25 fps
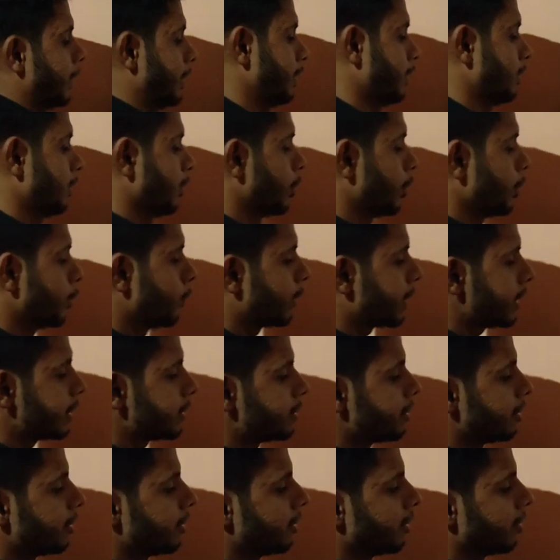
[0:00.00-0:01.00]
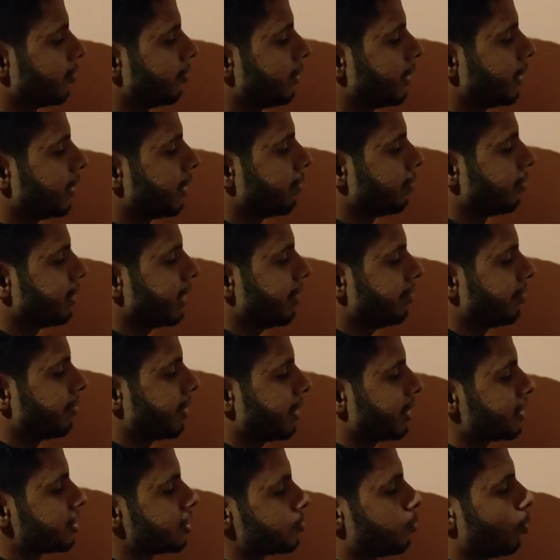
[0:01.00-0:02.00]
B, you can see here we
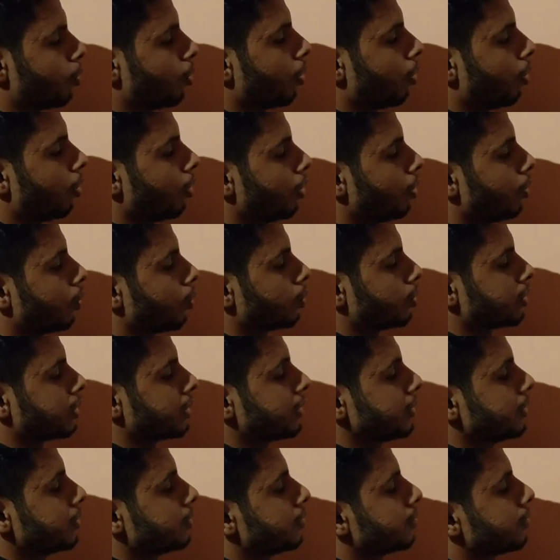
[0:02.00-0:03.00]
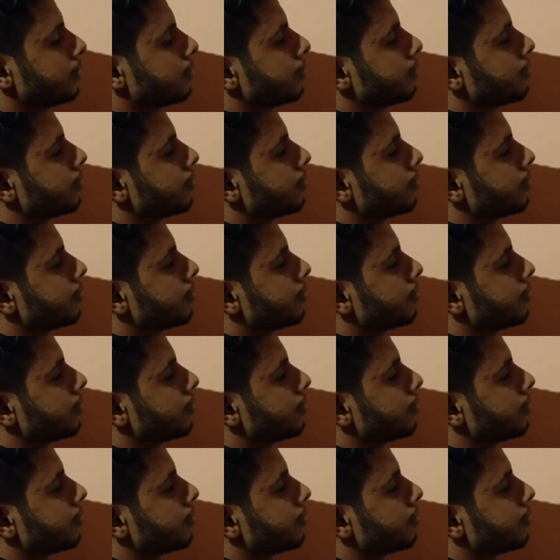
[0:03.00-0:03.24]
have taken small doses